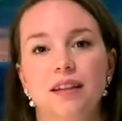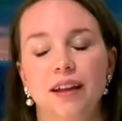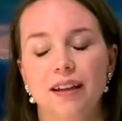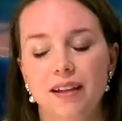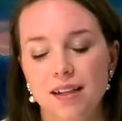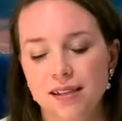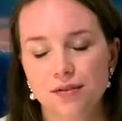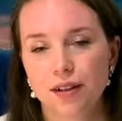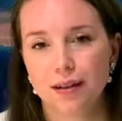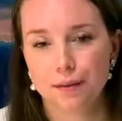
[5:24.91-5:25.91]
Like
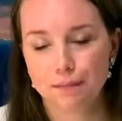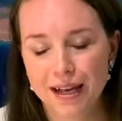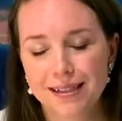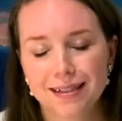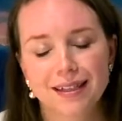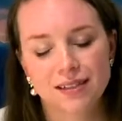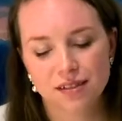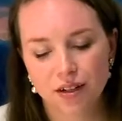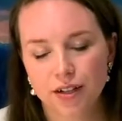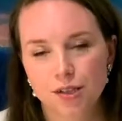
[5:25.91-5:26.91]
it's basically, it
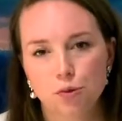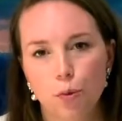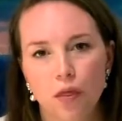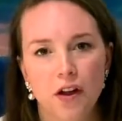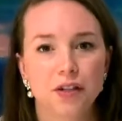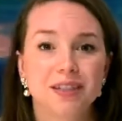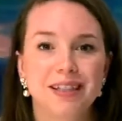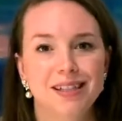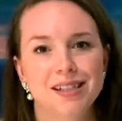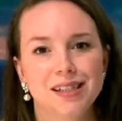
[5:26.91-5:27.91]
starts with our
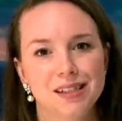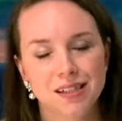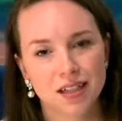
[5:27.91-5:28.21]
needs.